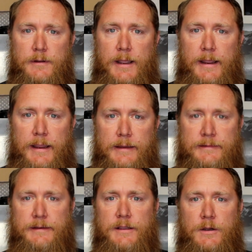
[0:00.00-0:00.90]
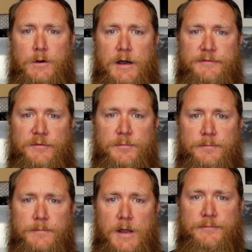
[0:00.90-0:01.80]
I tend to go
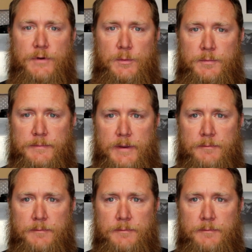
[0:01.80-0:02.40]
off-road